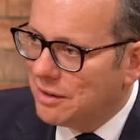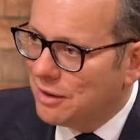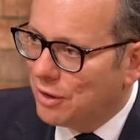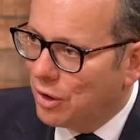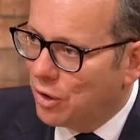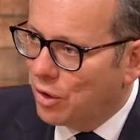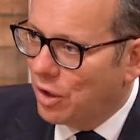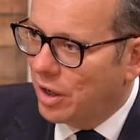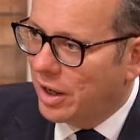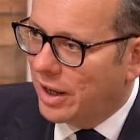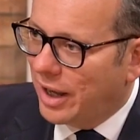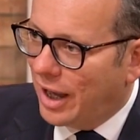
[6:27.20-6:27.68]

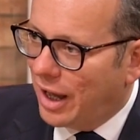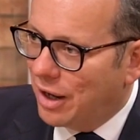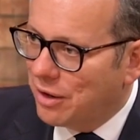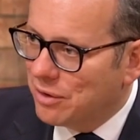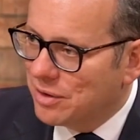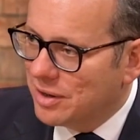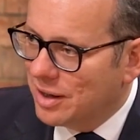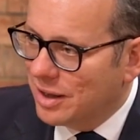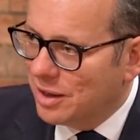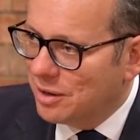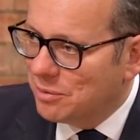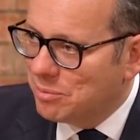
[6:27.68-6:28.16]
long
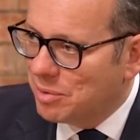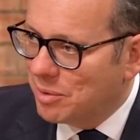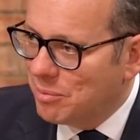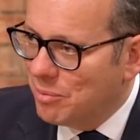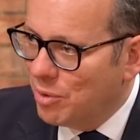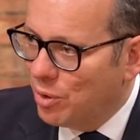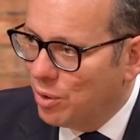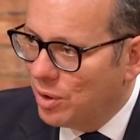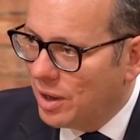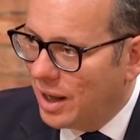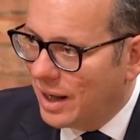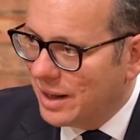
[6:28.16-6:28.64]
ago that you'd be
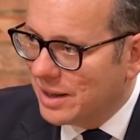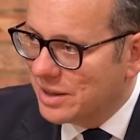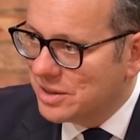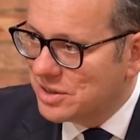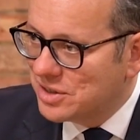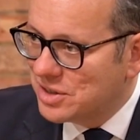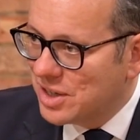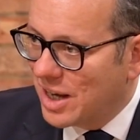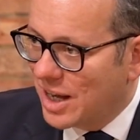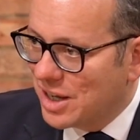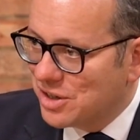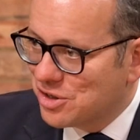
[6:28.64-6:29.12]
more likely
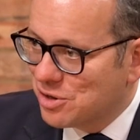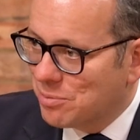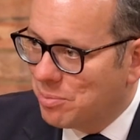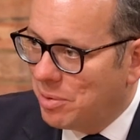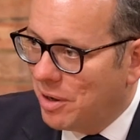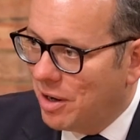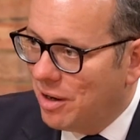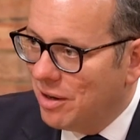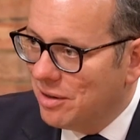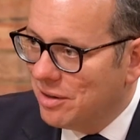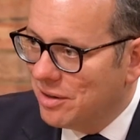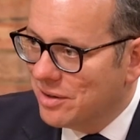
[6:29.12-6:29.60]
to change your
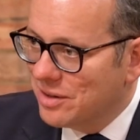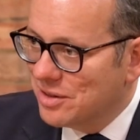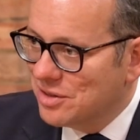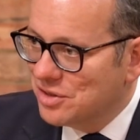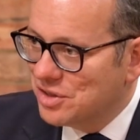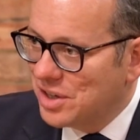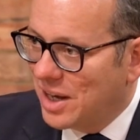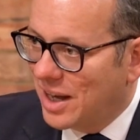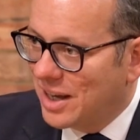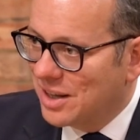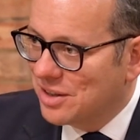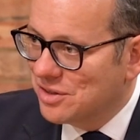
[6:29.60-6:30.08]
partner than
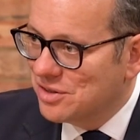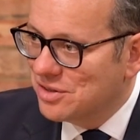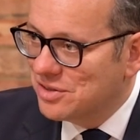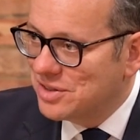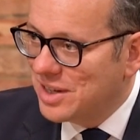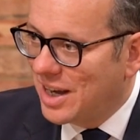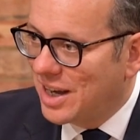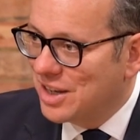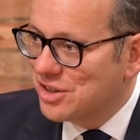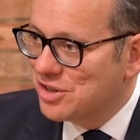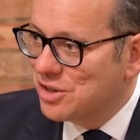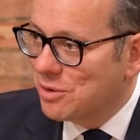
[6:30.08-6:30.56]
change
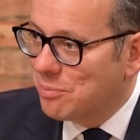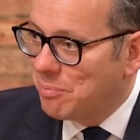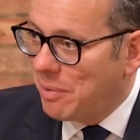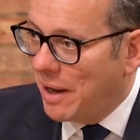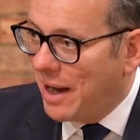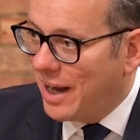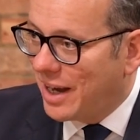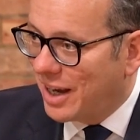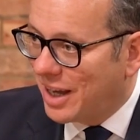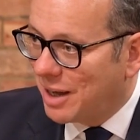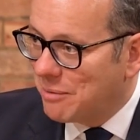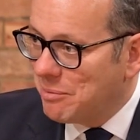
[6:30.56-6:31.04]
your
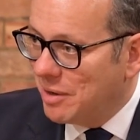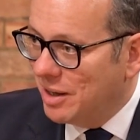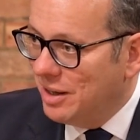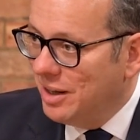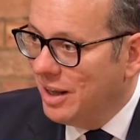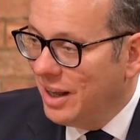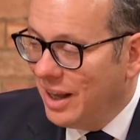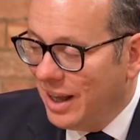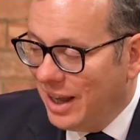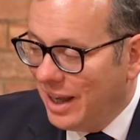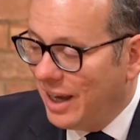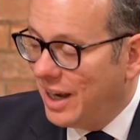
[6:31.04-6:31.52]
bank. I mean,
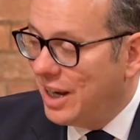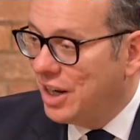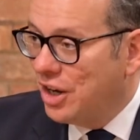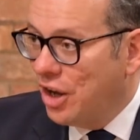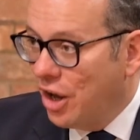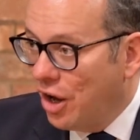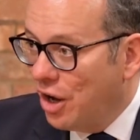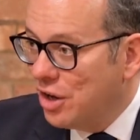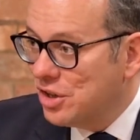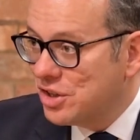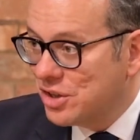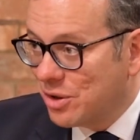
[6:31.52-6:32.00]

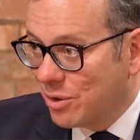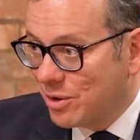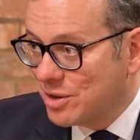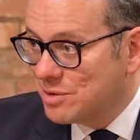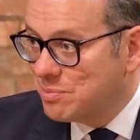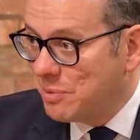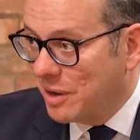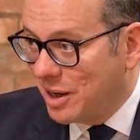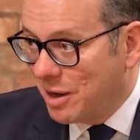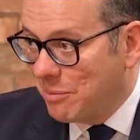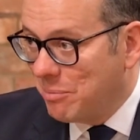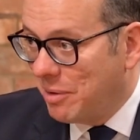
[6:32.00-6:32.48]
inertia
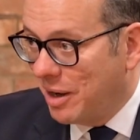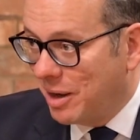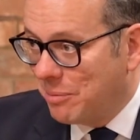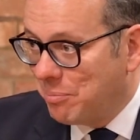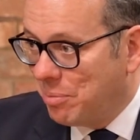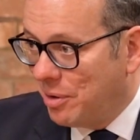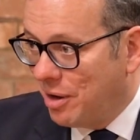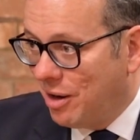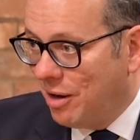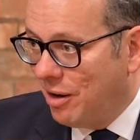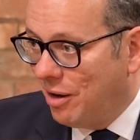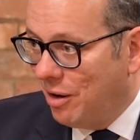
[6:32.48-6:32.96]
has been a
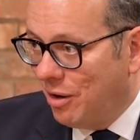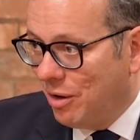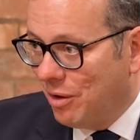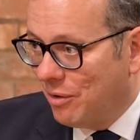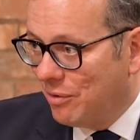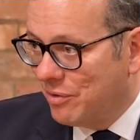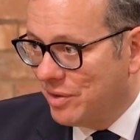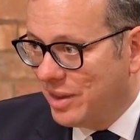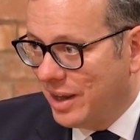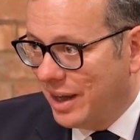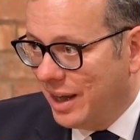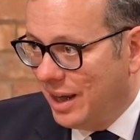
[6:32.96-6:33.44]
big part
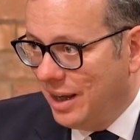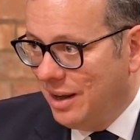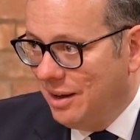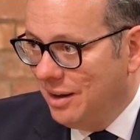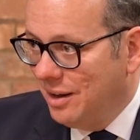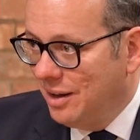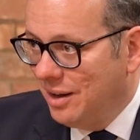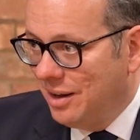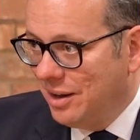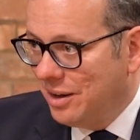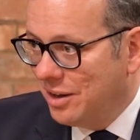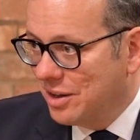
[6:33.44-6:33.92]
of the
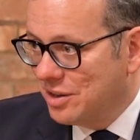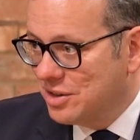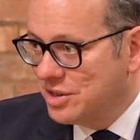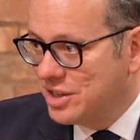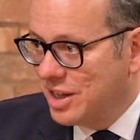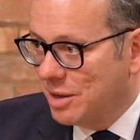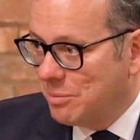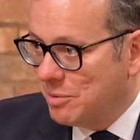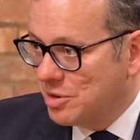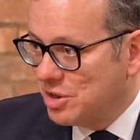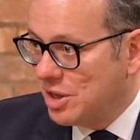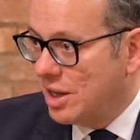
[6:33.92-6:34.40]

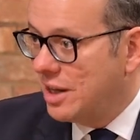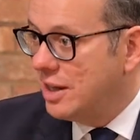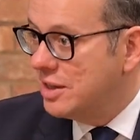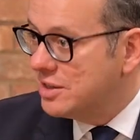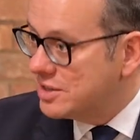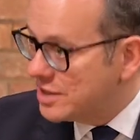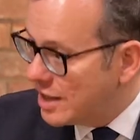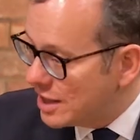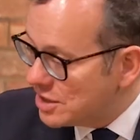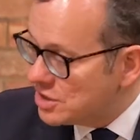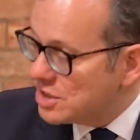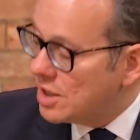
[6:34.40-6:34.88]
consumer journey.
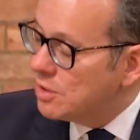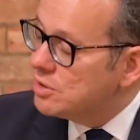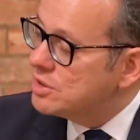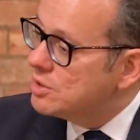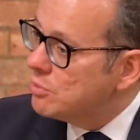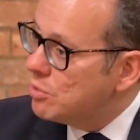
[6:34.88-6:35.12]
So